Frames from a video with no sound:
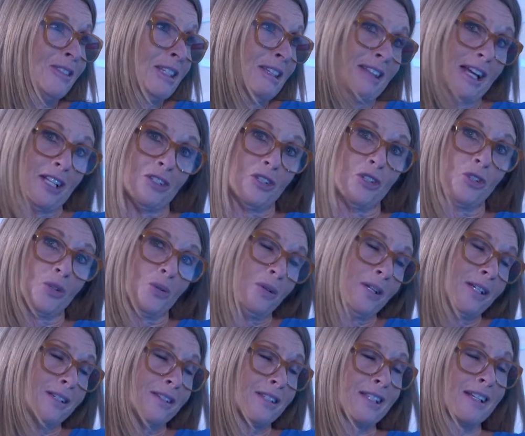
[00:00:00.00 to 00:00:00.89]
That's a
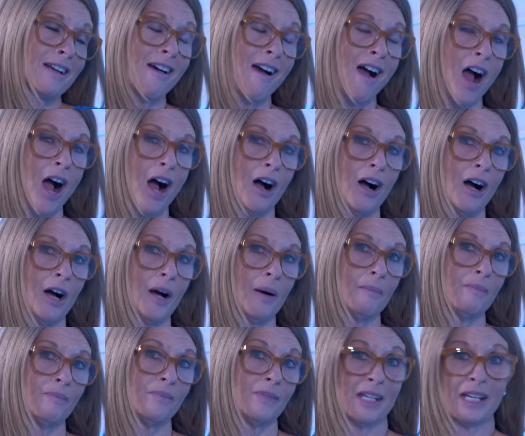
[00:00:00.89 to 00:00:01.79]
choice.
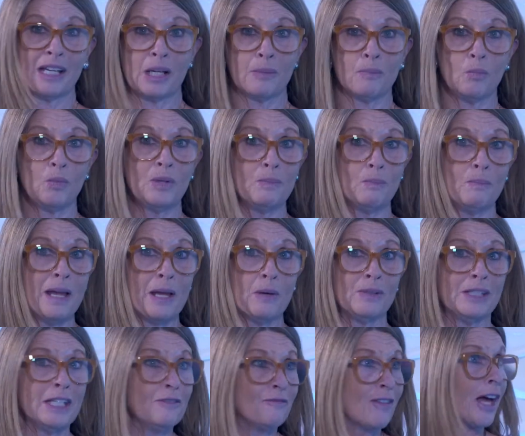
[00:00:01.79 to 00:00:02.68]
Um, it, we may
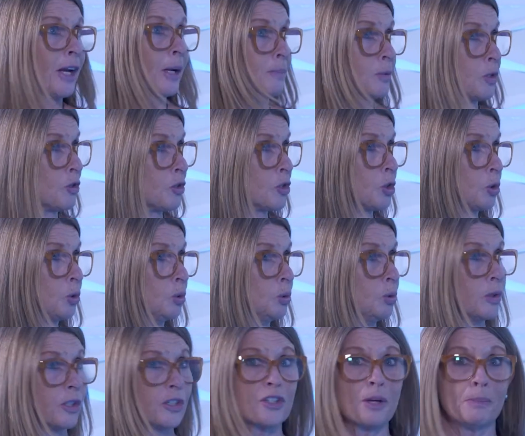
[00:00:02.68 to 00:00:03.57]
leave that up to the
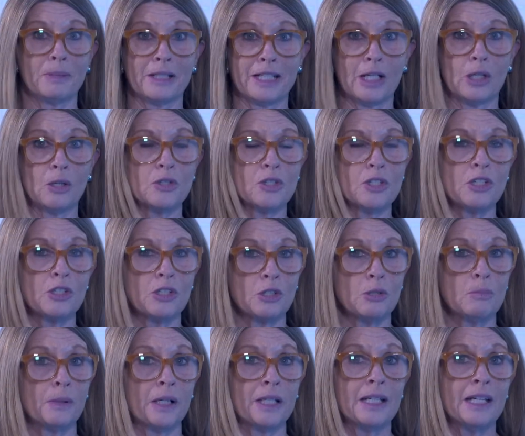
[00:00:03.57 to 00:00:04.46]
school or somebody else to
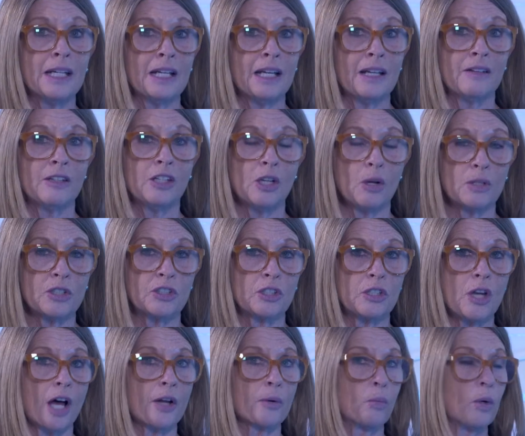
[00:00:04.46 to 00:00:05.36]
do, but you know, it's
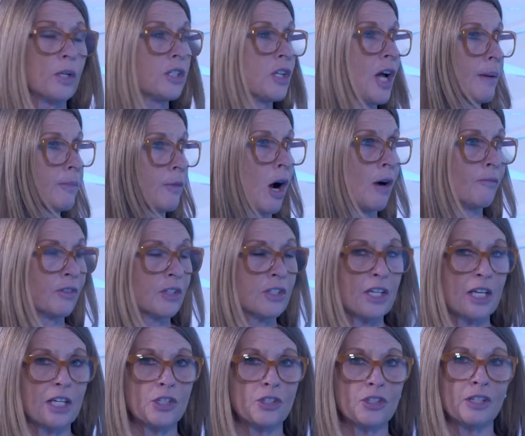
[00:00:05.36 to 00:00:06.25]
not a one-time
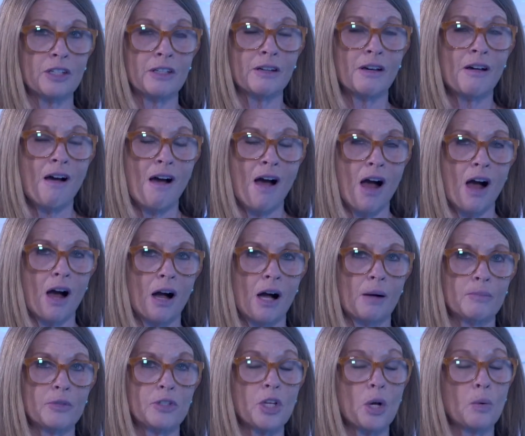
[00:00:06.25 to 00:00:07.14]
conversation.
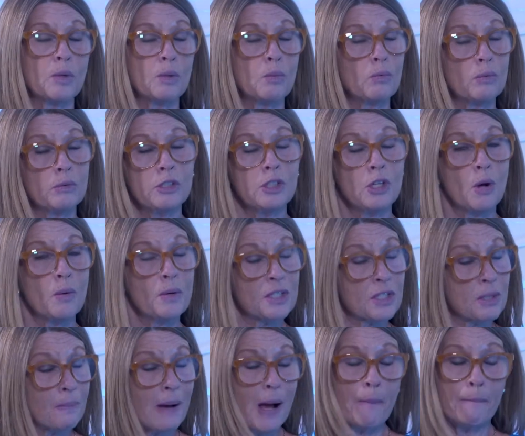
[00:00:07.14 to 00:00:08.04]
Um, so we, you know,
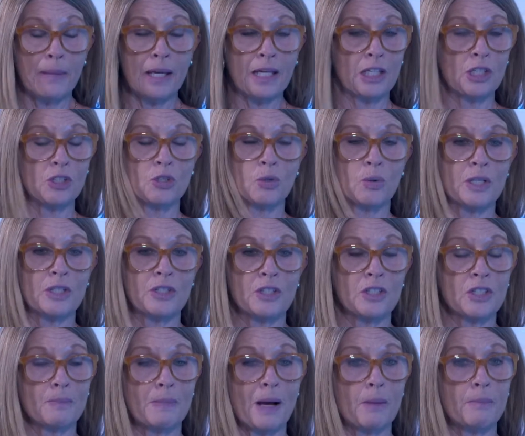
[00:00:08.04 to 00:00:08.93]
it's about making choice.
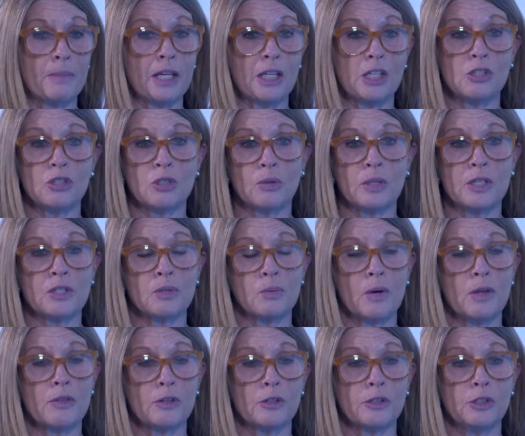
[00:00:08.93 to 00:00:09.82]
It's about making choice
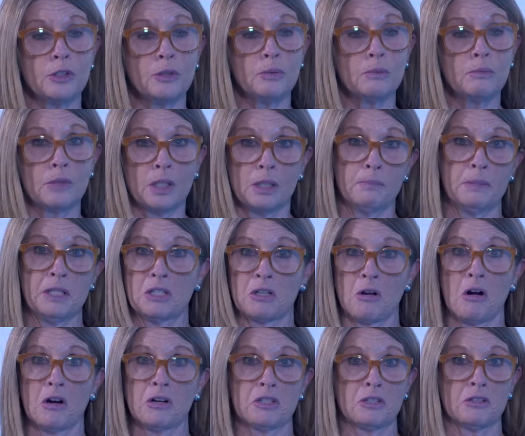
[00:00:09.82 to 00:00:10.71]
whether you're going to be
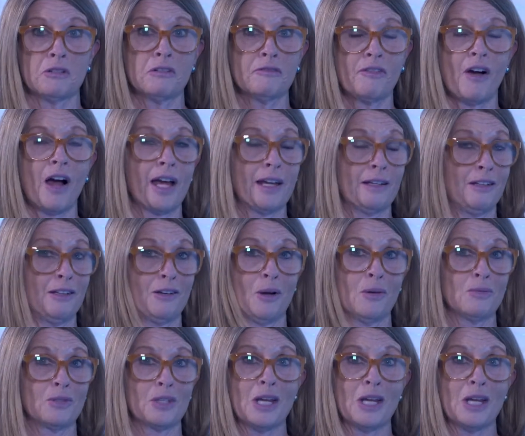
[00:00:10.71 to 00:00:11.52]
SCARS certified. You know, it's,